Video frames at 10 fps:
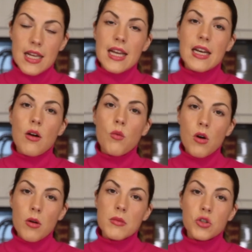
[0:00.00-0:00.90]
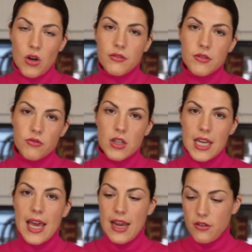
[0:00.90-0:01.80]
in a warm, draft-free
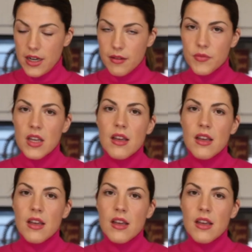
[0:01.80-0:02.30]
area,